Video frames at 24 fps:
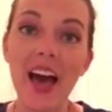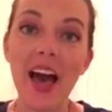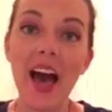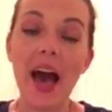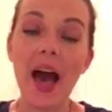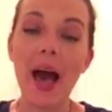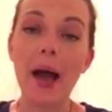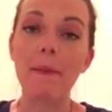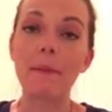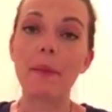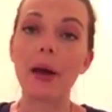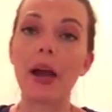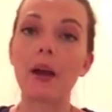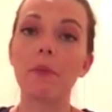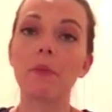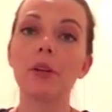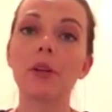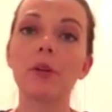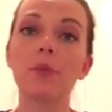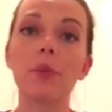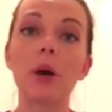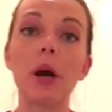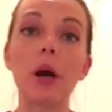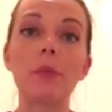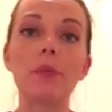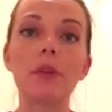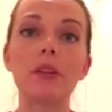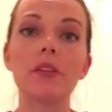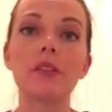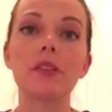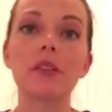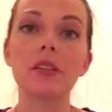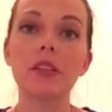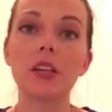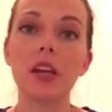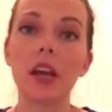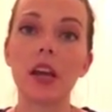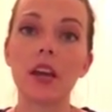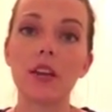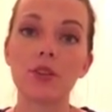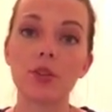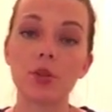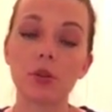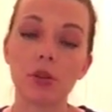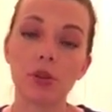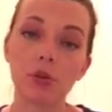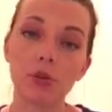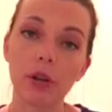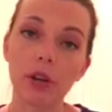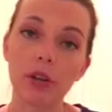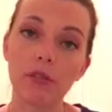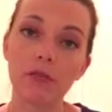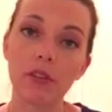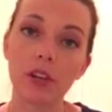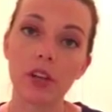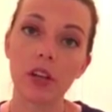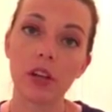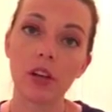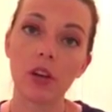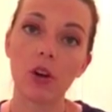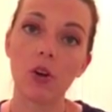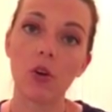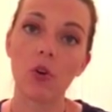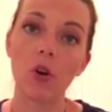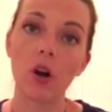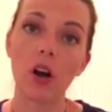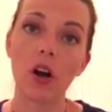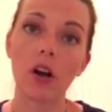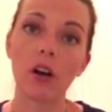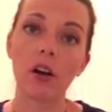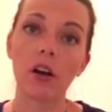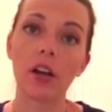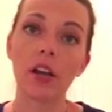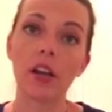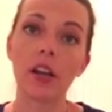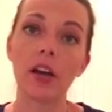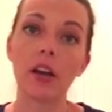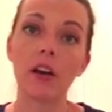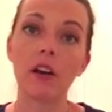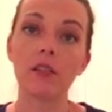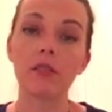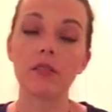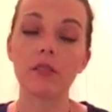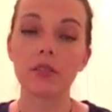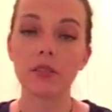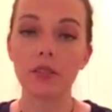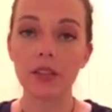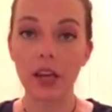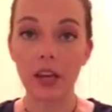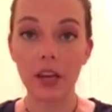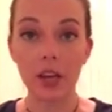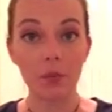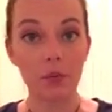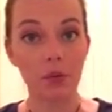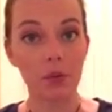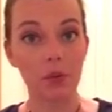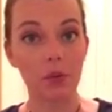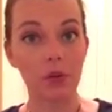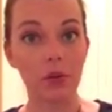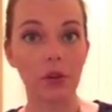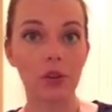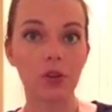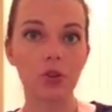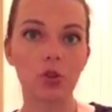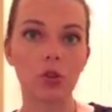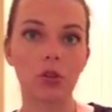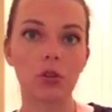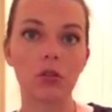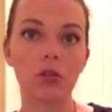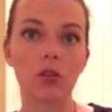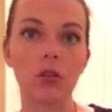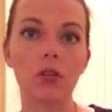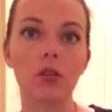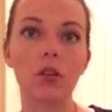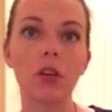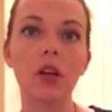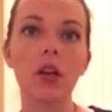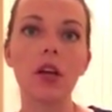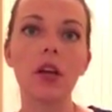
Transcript: I'm going to pop in today and do a quick video on how to set up a bullet journal,